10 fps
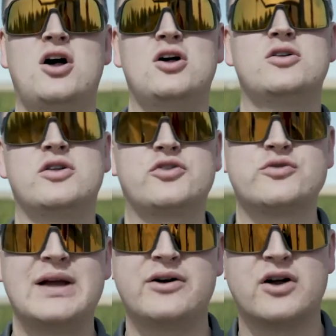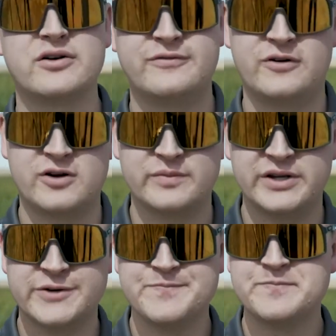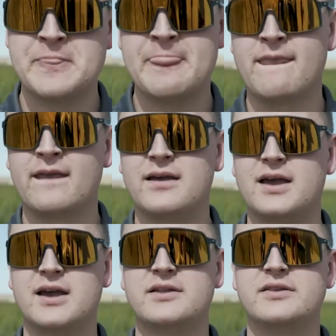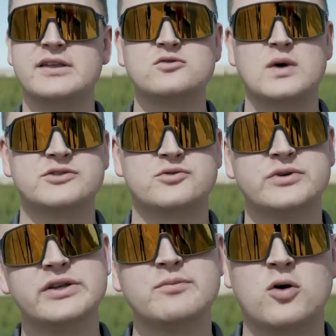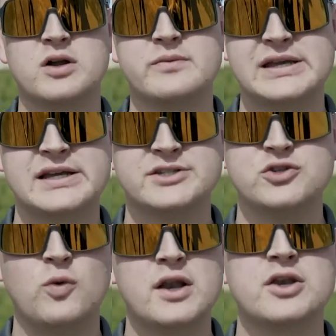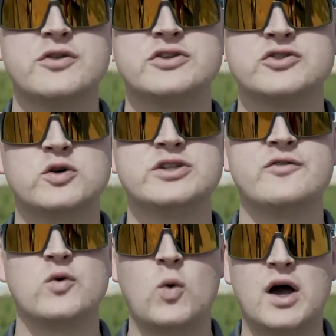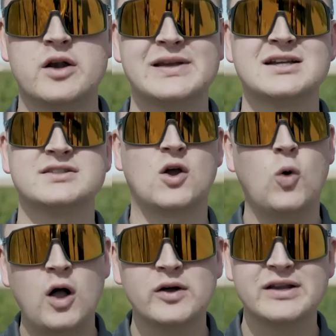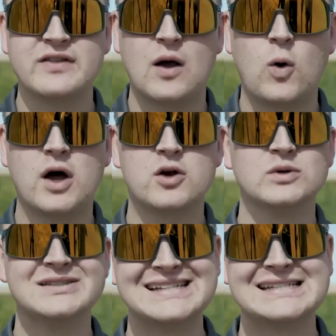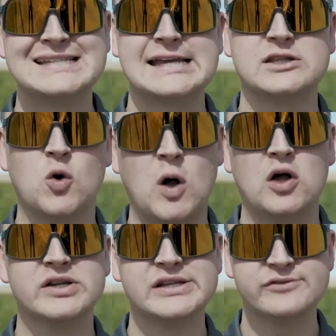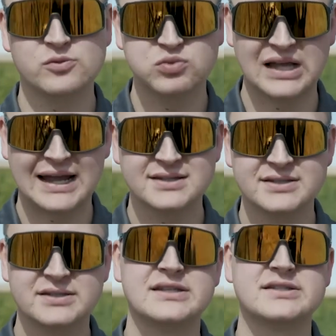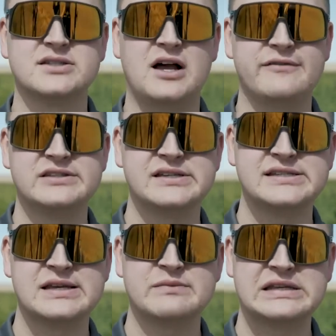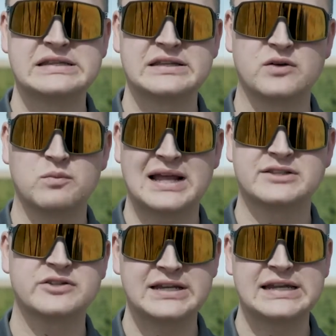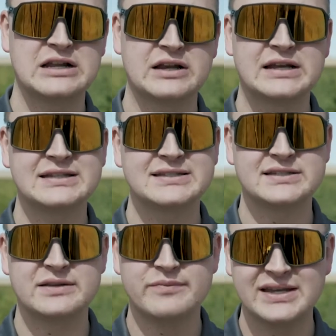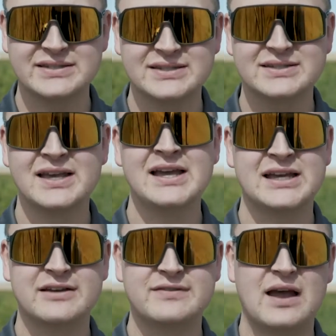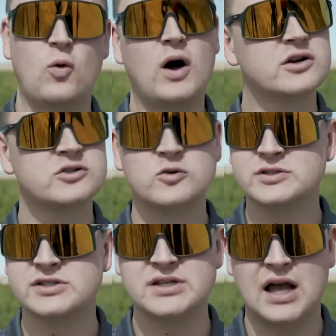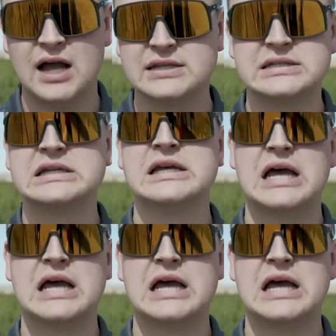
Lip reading: all throughout our farm here. And these wells are really important because you want to know the source of your water, because the quality of that water will dictate the quality of your plant. This is obviously something that the plants are getting on a consistent basis. If that water source is not